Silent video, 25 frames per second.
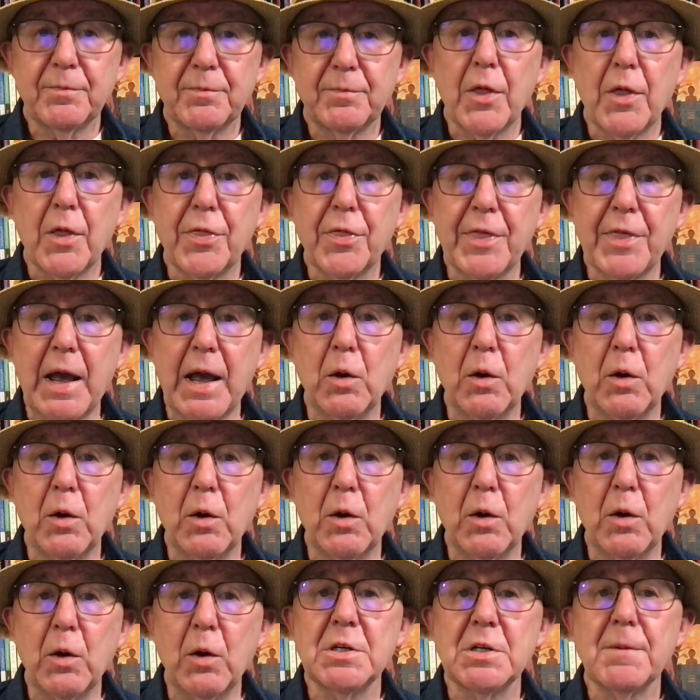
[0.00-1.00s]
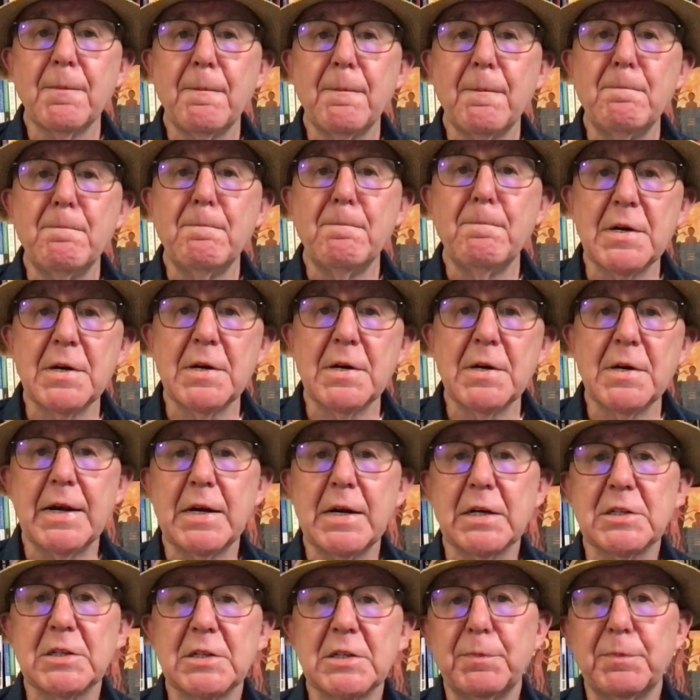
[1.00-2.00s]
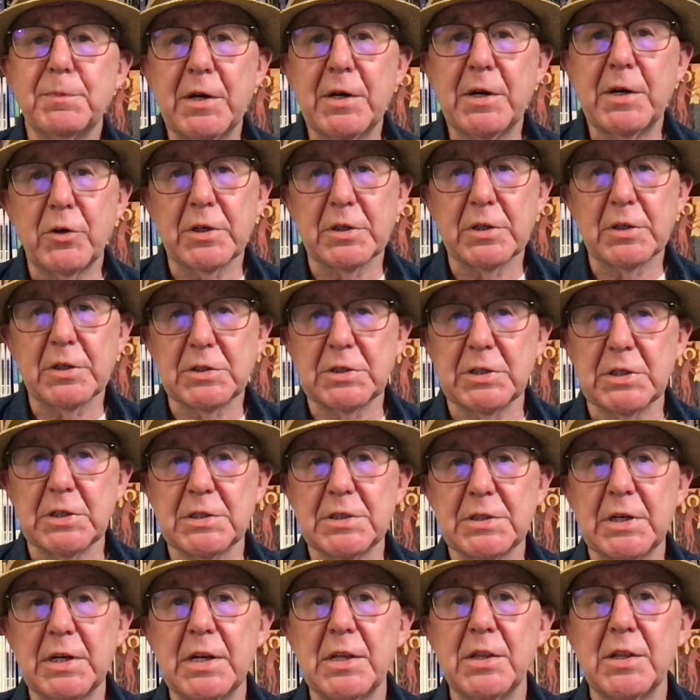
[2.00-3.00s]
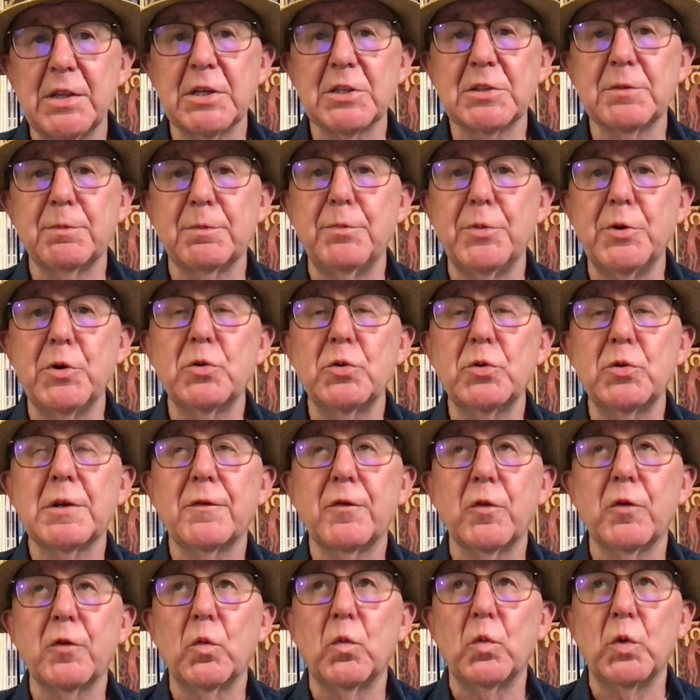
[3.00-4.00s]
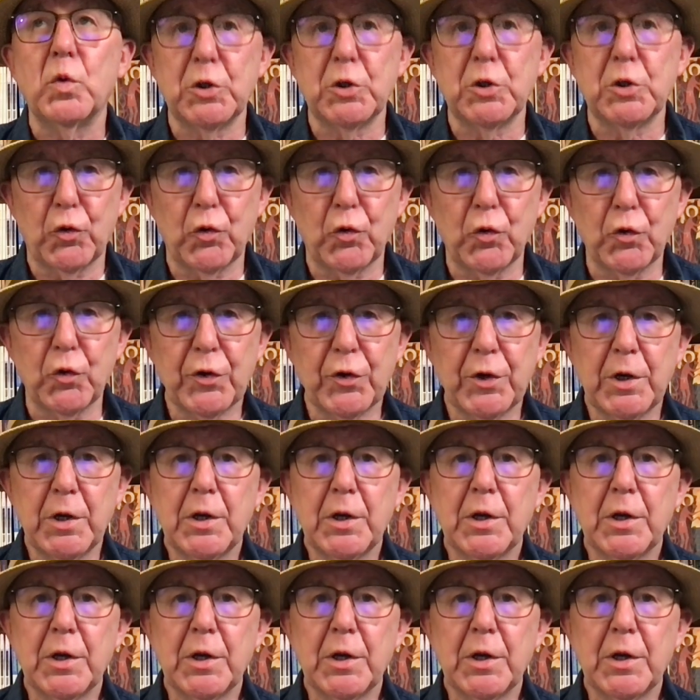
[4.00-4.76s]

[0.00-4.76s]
1,000 mundane experiences in this beautiful world